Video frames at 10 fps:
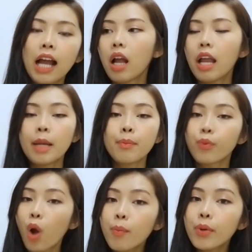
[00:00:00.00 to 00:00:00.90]
in
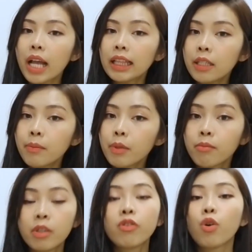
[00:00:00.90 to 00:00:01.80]
proper alignment
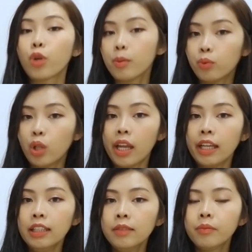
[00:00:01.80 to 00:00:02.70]
before we play.